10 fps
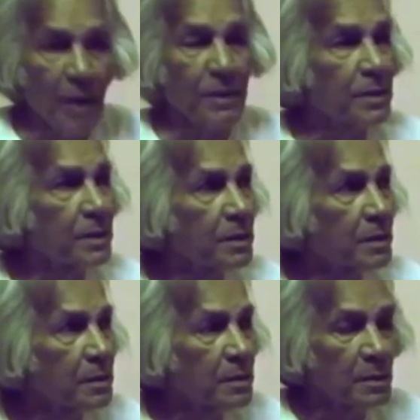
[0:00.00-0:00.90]
want
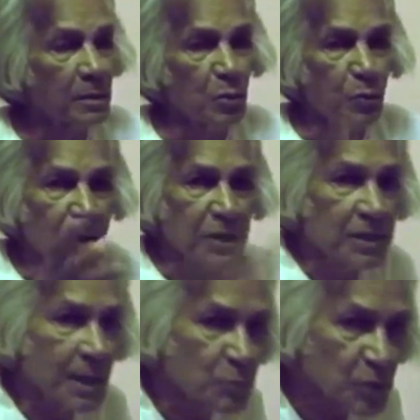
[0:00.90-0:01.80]
to
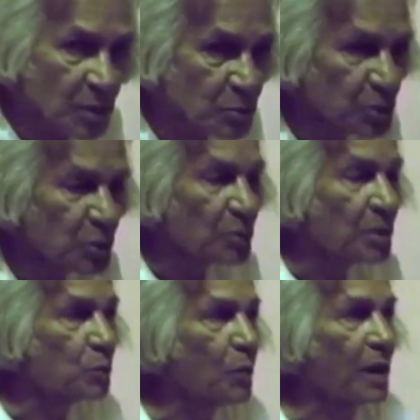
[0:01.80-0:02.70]
fit themselves
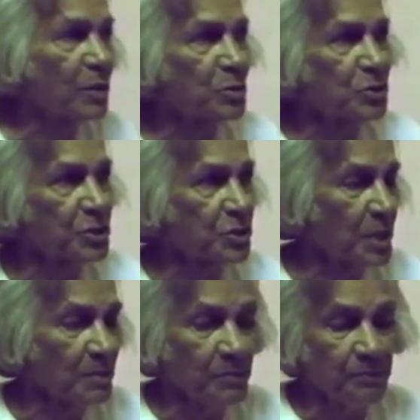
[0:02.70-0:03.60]
into that value
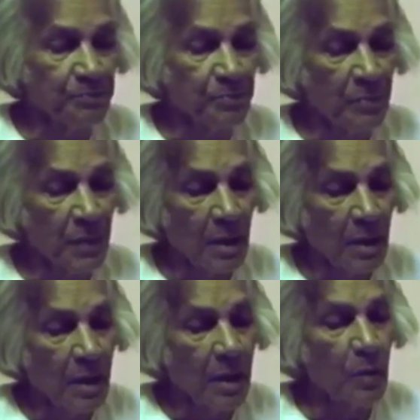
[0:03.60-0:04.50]
system,
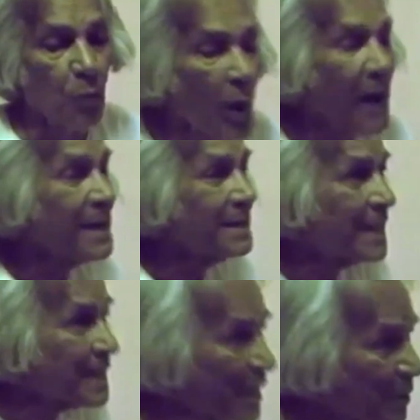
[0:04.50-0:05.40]
and
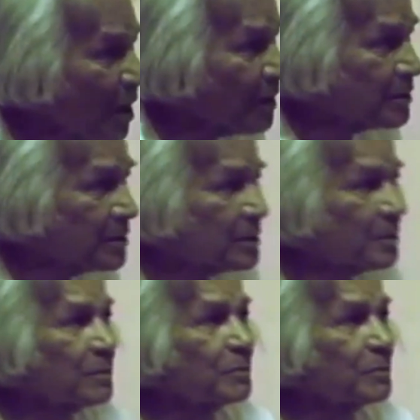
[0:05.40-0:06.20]
why they cannot